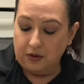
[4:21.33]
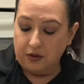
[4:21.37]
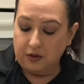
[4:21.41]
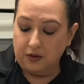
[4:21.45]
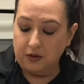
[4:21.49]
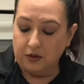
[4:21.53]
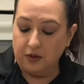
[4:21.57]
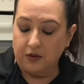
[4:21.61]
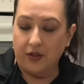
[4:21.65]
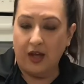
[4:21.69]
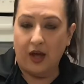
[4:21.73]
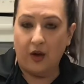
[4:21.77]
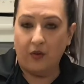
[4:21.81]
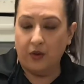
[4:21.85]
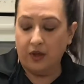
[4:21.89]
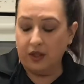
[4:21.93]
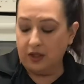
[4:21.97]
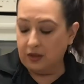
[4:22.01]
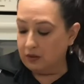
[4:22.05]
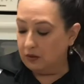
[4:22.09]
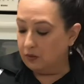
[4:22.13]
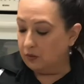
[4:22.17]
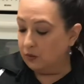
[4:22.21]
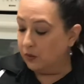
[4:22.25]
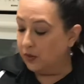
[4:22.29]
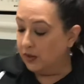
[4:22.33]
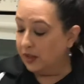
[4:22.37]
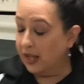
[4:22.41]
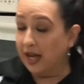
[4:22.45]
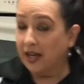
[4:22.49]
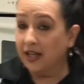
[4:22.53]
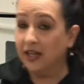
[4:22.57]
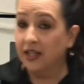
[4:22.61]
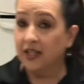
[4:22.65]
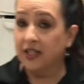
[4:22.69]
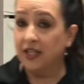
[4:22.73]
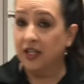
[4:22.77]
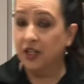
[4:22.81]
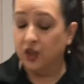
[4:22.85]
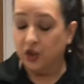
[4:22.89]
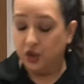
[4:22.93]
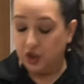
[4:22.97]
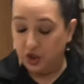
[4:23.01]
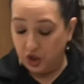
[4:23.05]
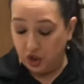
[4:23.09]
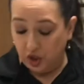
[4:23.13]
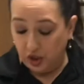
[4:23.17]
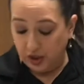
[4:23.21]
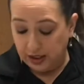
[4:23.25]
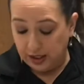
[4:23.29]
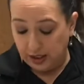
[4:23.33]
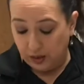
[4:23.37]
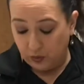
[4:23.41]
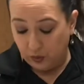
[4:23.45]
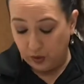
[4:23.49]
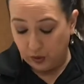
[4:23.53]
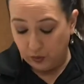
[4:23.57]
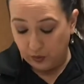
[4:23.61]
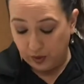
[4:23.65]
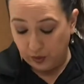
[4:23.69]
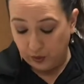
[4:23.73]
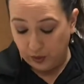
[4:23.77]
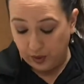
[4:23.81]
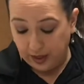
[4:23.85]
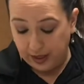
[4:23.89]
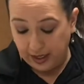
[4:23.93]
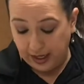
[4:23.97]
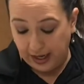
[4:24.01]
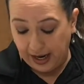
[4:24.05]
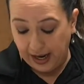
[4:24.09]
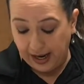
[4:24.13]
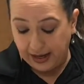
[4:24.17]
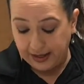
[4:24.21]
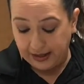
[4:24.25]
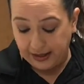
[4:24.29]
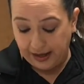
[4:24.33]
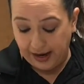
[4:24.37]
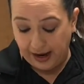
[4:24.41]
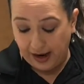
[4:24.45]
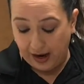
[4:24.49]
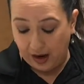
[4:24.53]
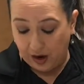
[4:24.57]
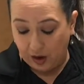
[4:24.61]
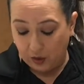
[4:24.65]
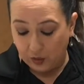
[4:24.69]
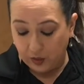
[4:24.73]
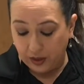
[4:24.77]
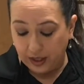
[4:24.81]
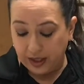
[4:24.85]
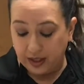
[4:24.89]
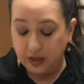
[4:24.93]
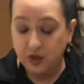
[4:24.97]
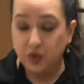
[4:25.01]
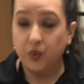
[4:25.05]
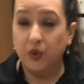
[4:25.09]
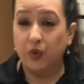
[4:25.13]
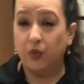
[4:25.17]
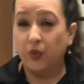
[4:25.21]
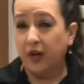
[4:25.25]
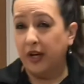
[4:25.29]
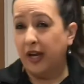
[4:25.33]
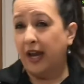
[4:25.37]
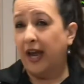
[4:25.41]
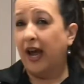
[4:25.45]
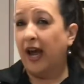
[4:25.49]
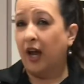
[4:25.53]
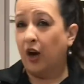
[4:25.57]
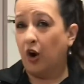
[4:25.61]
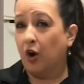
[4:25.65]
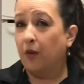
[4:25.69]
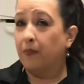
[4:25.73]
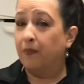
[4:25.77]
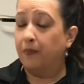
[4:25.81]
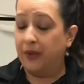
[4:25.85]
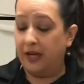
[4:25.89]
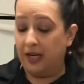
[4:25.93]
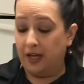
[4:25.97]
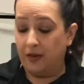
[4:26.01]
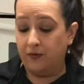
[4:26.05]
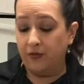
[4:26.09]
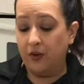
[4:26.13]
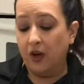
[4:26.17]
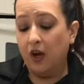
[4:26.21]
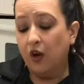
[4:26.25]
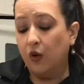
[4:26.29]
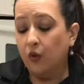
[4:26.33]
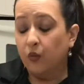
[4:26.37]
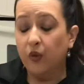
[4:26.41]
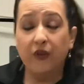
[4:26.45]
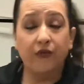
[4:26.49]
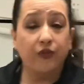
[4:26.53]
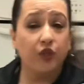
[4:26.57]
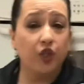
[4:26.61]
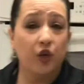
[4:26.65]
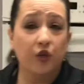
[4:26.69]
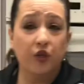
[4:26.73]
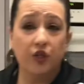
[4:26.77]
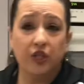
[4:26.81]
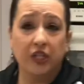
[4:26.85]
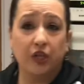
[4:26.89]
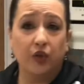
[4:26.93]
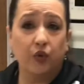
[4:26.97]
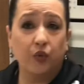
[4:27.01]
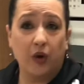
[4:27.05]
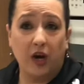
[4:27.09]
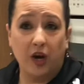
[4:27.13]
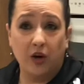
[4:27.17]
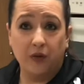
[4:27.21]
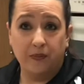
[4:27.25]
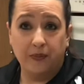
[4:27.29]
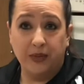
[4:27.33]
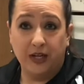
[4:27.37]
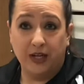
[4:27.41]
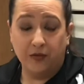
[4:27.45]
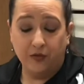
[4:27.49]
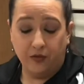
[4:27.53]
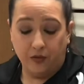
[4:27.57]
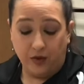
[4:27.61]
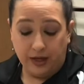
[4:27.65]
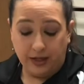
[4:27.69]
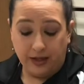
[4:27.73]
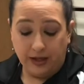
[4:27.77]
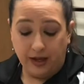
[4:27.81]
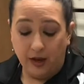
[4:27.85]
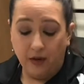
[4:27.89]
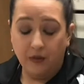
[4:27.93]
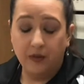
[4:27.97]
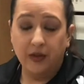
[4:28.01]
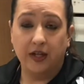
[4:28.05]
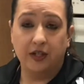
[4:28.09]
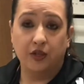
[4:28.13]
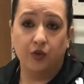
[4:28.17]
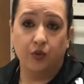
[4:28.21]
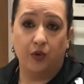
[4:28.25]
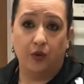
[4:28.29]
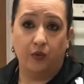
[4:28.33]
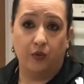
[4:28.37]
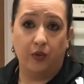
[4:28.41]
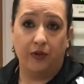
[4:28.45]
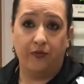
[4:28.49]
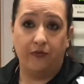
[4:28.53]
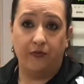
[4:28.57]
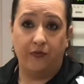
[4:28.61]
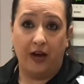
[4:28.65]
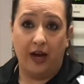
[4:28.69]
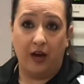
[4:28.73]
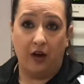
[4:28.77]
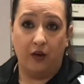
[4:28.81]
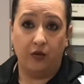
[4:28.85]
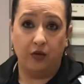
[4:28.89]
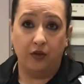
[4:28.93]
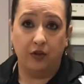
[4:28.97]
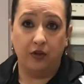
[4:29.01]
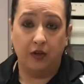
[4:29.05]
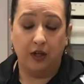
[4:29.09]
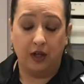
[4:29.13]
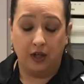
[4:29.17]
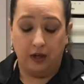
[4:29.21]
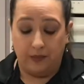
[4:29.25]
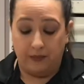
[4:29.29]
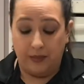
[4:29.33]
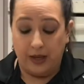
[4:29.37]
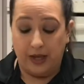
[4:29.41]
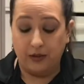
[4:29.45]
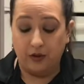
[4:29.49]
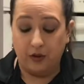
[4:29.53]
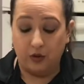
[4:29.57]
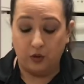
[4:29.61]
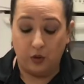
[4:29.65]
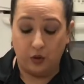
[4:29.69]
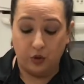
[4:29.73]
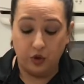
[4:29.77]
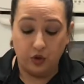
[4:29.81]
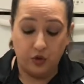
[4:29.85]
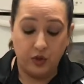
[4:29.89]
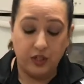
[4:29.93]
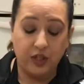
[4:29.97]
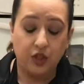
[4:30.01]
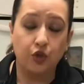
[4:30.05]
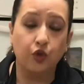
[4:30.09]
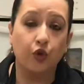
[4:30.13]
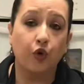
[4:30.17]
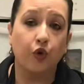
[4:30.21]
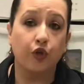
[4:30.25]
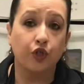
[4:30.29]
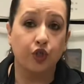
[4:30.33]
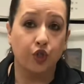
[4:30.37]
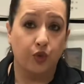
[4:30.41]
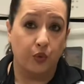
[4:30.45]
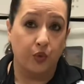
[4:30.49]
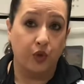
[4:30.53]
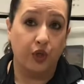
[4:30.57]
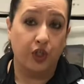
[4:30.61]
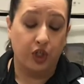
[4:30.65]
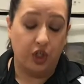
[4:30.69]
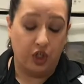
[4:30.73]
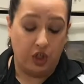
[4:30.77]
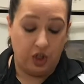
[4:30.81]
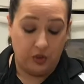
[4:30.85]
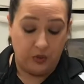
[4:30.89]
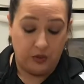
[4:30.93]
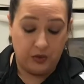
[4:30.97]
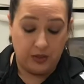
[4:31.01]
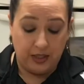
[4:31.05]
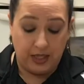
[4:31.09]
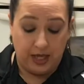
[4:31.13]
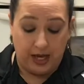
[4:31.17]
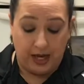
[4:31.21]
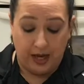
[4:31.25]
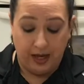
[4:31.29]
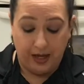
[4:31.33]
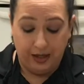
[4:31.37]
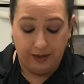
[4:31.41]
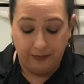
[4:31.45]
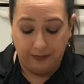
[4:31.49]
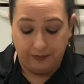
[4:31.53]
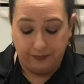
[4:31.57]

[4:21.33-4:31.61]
So that when that continues cooking, what we want to add now is we want to add our beef. We've chosen ground beef right now. That's what we found at the grocery store, so we're going to use that.